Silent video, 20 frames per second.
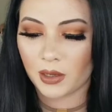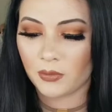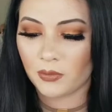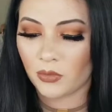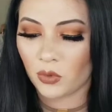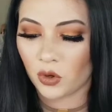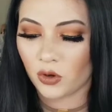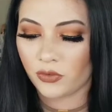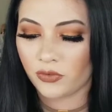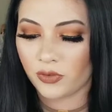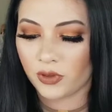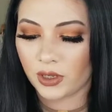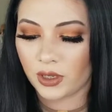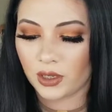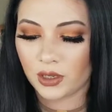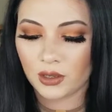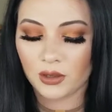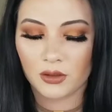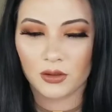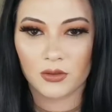
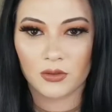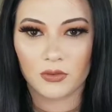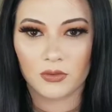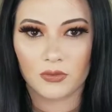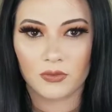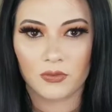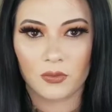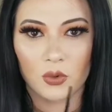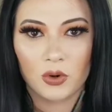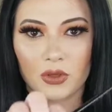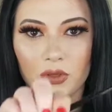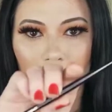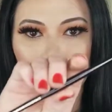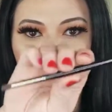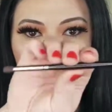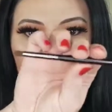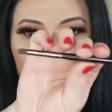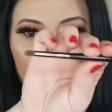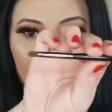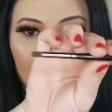Morphe
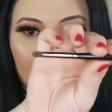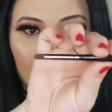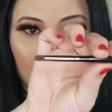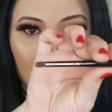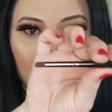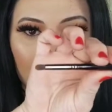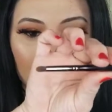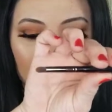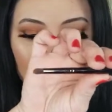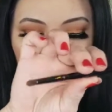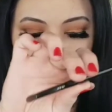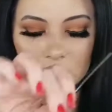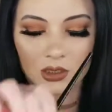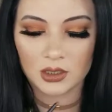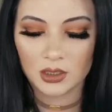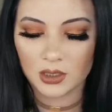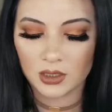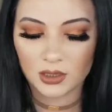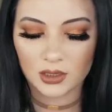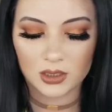436 brush,
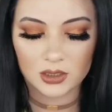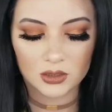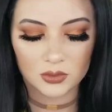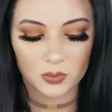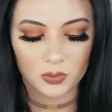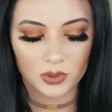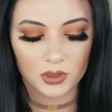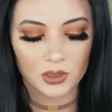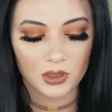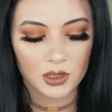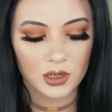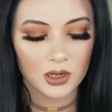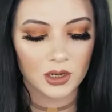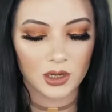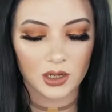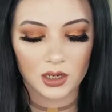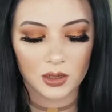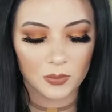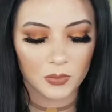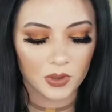this one,
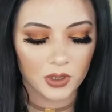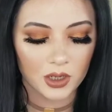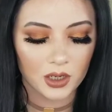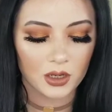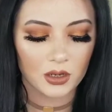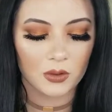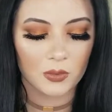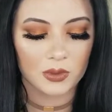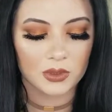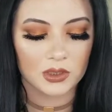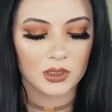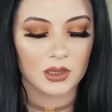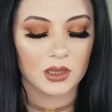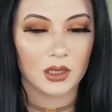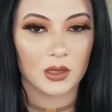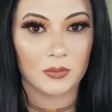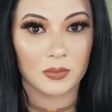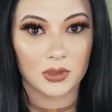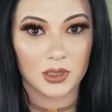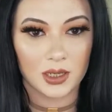and I'm going to go into the
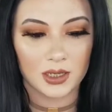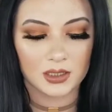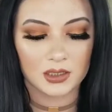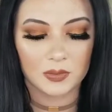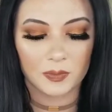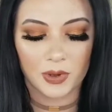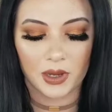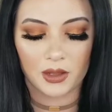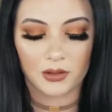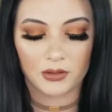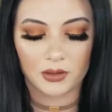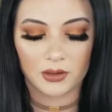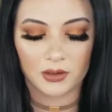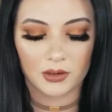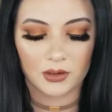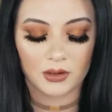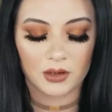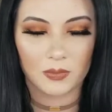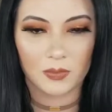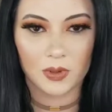Ablaze palette.
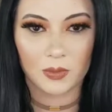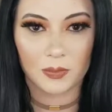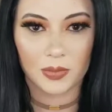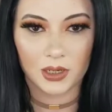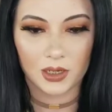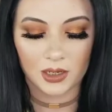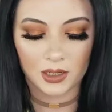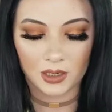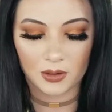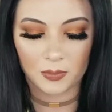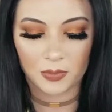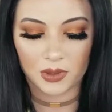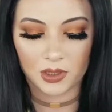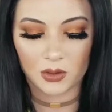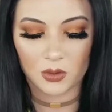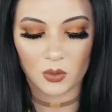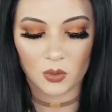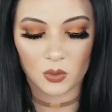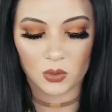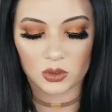And I'm going to pick up the
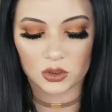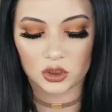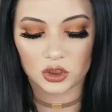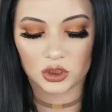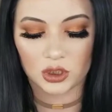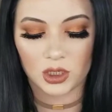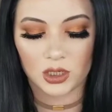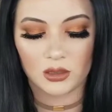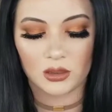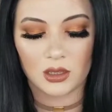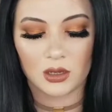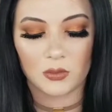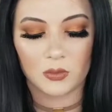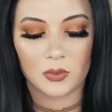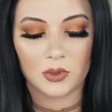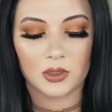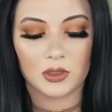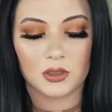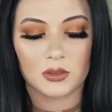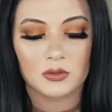orange shade that
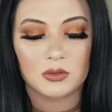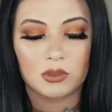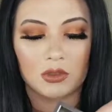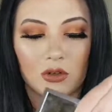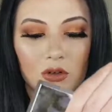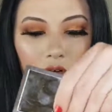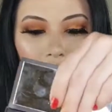we used in our